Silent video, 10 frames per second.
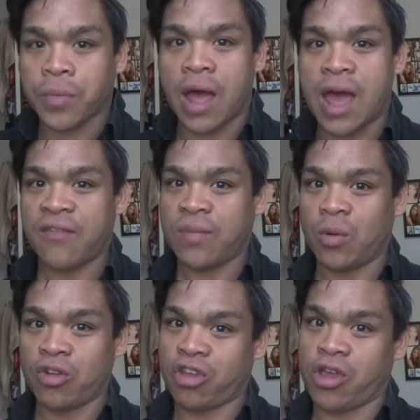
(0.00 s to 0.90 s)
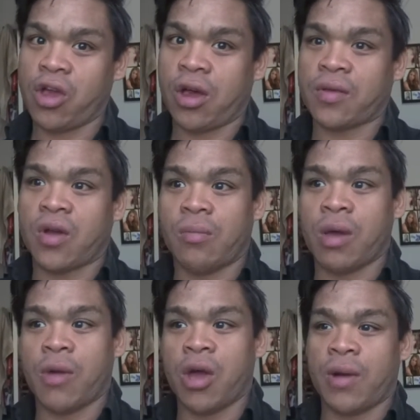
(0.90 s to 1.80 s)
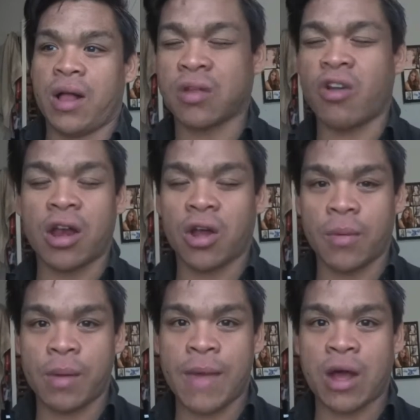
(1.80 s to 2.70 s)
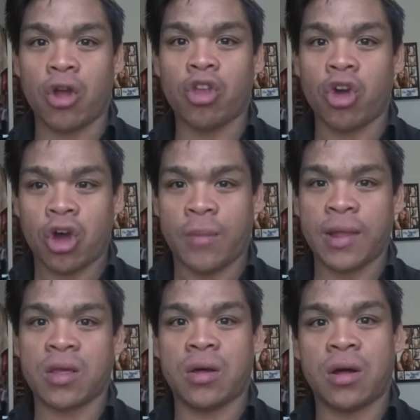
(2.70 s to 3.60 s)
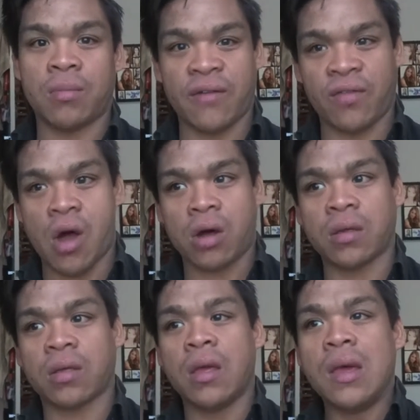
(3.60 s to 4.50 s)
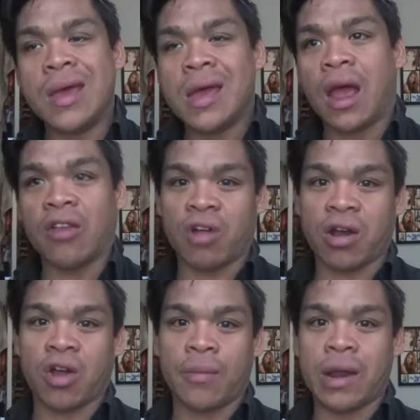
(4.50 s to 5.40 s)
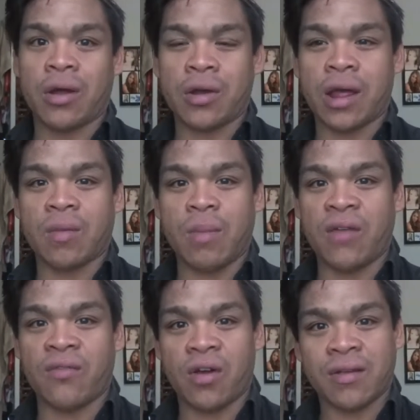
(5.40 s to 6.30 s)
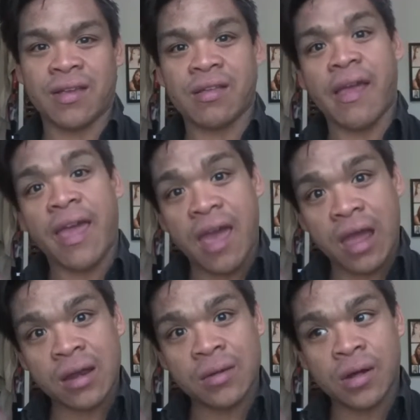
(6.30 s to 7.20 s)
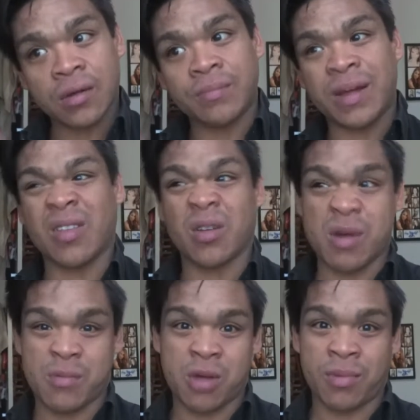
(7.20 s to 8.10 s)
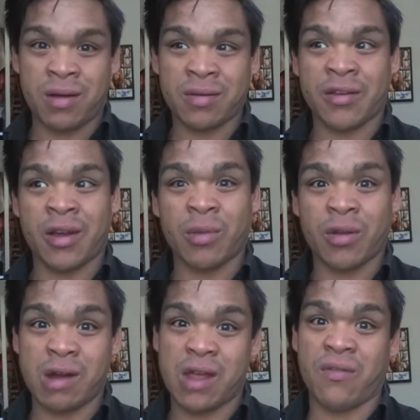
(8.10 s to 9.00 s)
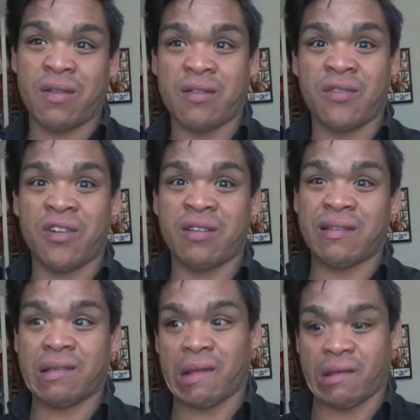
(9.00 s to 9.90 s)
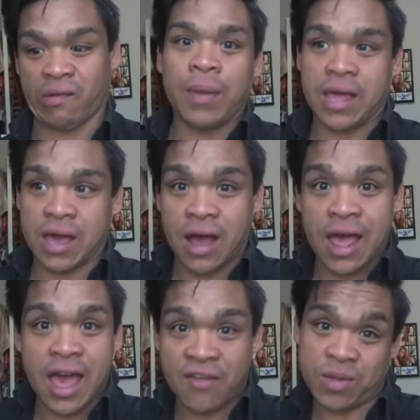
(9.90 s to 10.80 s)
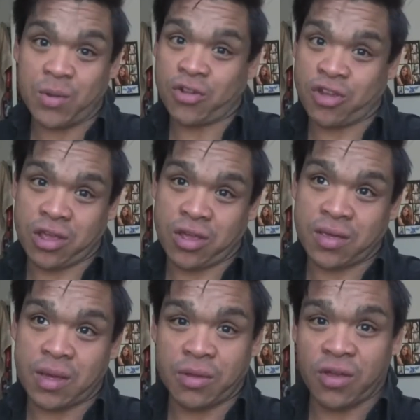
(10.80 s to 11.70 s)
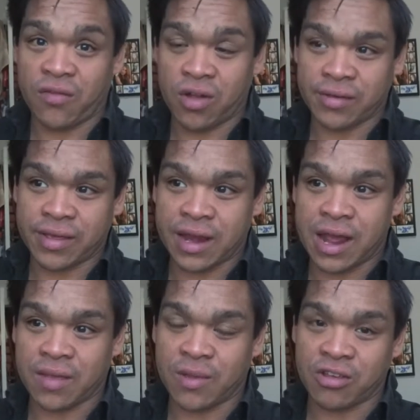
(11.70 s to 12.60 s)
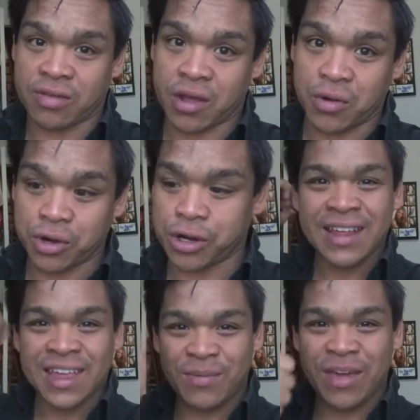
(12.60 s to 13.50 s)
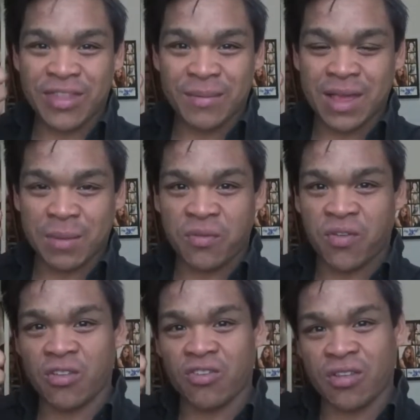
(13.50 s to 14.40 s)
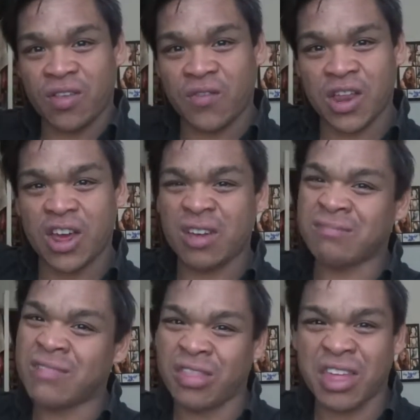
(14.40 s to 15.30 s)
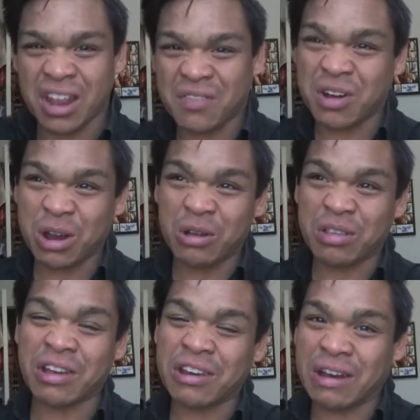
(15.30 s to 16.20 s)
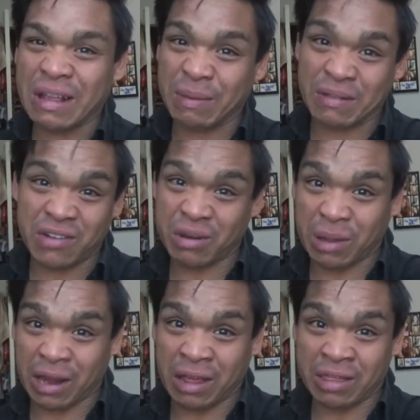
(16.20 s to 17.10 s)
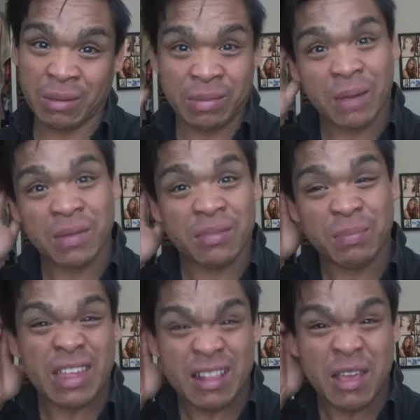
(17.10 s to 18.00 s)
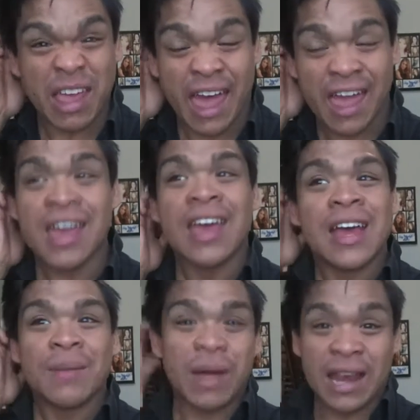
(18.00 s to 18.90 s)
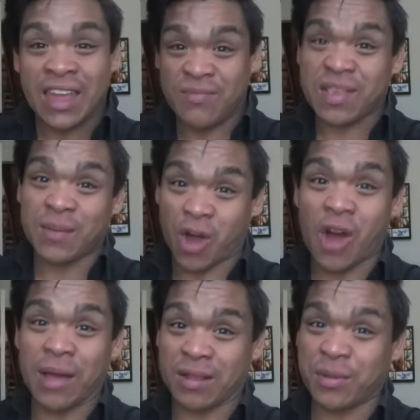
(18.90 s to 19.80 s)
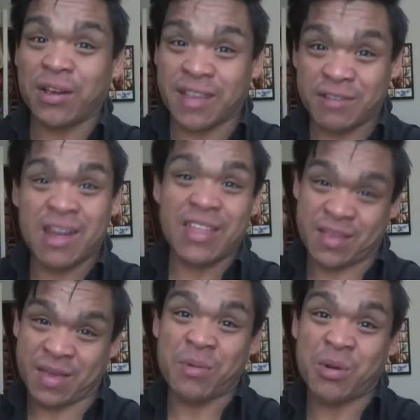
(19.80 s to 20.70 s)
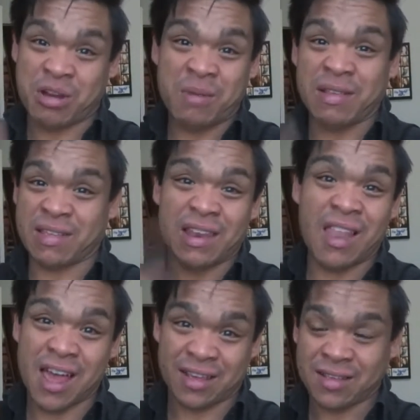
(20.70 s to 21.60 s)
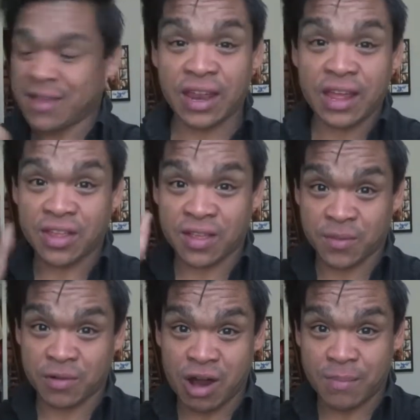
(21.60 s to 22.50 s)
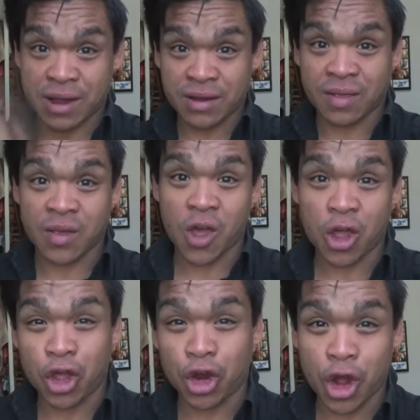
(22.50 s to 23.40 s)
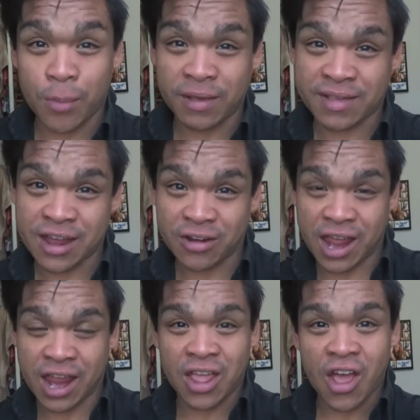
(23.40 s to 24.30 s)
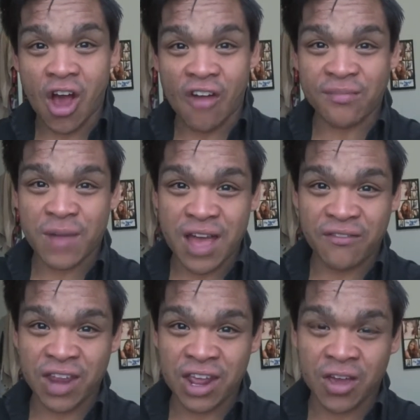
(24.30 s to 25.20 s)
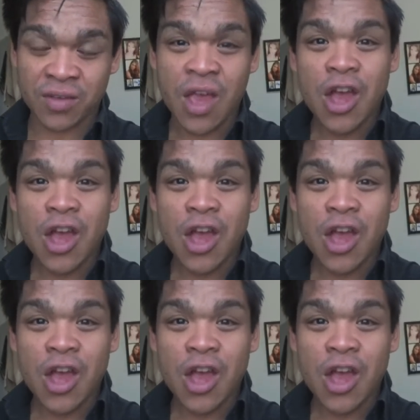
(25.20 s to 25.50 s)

I have been watching you guys on my mobile, I'm trying to comment back on your comments on my vlogs and trying to comment on as many vlogs as I can. It's on my mobile, so I'm sorry if it's not very successful. But yeah, I have been watching some of your vlogs today as much as I could. Give me a thumbs up if you enjoyed this video. Not that it's very good, so I don't expect very many thumbs ups, but that's okay. But leave me some comments, because I'd rather some more comments than likes. And hit that subscribe button so you don't miss out on any of my videos.